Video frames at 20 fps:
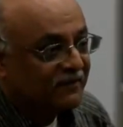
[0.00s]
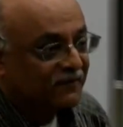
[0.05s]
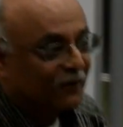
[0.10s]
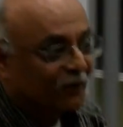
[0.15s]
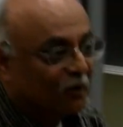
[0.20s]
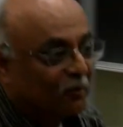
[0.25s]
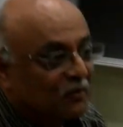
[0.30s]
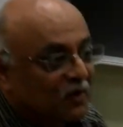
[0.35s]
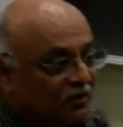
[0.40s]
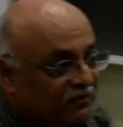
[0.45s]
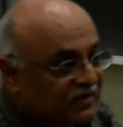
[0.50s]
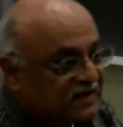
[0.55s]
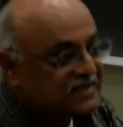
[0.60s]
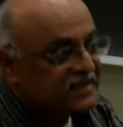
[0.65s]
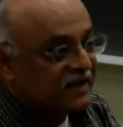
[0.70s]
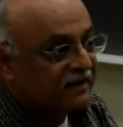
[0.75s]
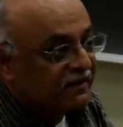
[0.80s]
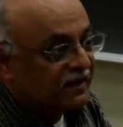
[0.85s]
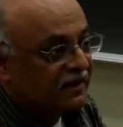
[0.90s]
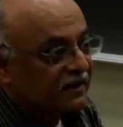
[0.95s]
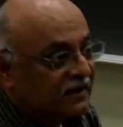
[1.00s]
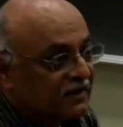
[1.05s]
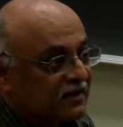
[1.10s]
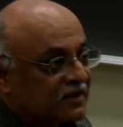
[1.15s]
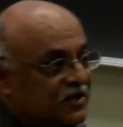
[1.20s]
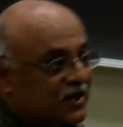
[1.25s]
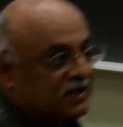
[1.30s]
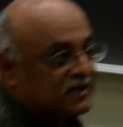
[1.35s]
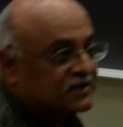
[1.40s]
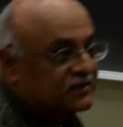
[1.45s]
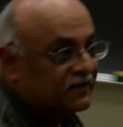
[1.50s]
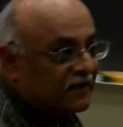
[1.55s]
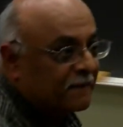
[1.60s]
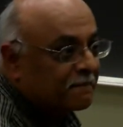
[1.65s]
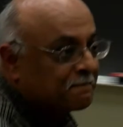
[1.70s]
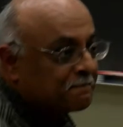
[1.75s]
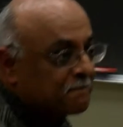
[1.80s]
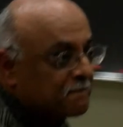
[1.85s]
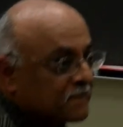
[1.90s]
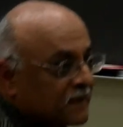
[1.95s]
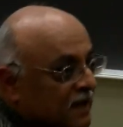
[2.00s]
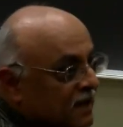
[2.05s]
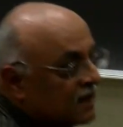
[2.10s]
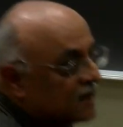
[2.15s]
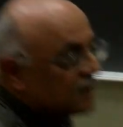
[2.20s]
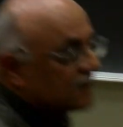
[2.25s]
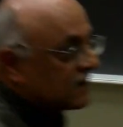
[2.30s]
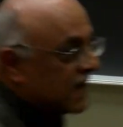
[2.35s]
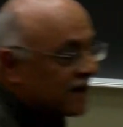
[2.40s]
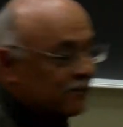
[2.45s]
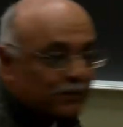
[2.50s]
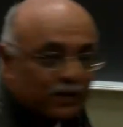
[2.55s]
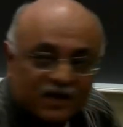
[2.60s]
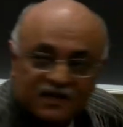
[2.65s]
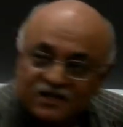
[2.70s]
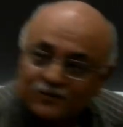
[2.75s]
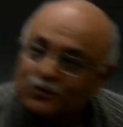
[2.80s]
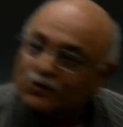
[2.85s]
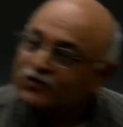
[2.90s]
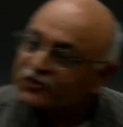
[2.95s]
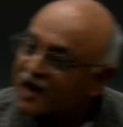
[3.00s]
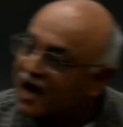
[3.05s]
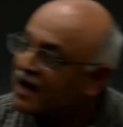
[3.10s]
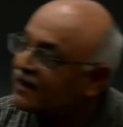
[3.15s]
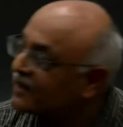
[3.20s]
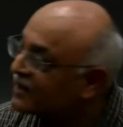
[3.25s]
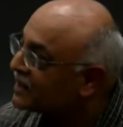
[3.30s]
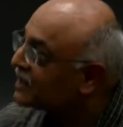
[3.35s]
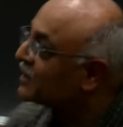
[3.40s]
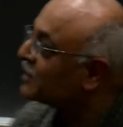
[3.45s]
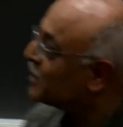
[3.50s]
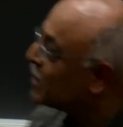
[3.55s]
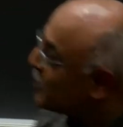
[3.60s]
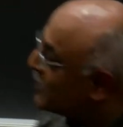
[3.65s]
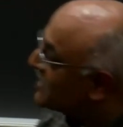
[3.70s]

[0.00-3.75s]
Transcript: form of receiving the transfer. That person would rather go